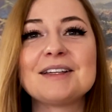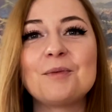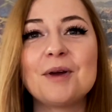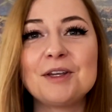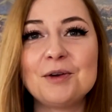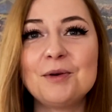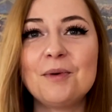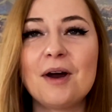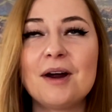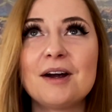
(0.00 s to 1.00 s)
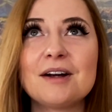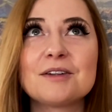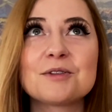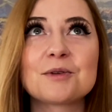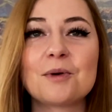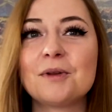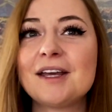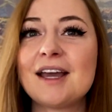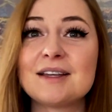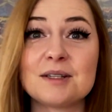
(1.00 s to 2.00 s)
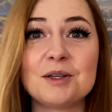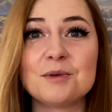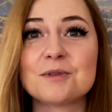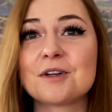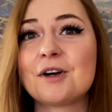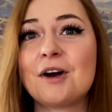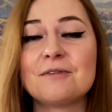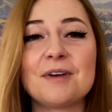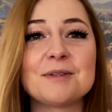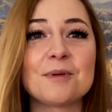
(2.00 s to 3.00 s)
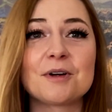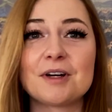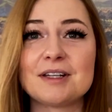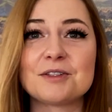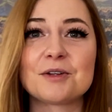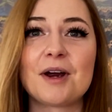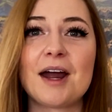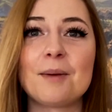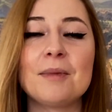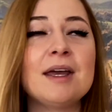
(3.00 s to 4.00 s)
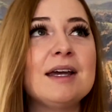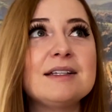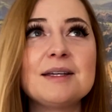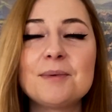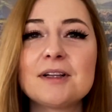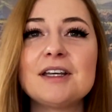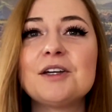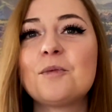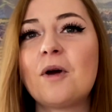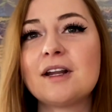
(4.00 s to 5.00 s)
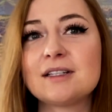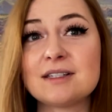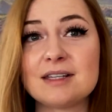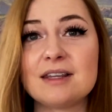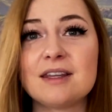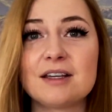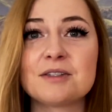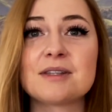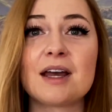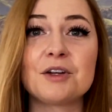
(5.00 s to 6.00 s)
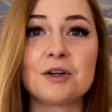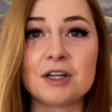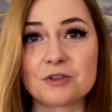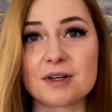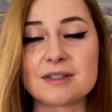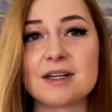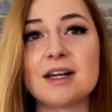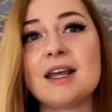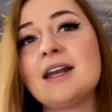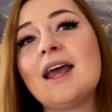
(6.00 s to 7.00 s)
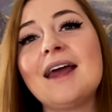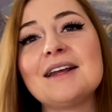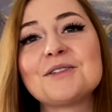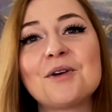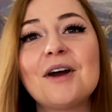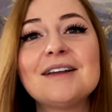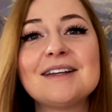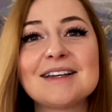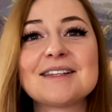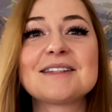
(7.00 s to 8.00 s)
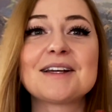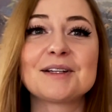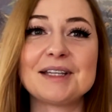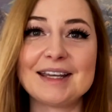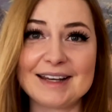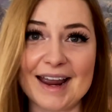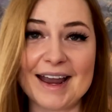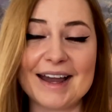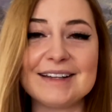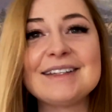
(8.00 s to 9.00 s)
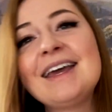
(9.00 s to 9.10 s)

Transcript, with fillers: When you are scrolling as a user on Facebook or Instagram, Typically, you're wanting to see things that you're interested in, and it's not necessarily an ad.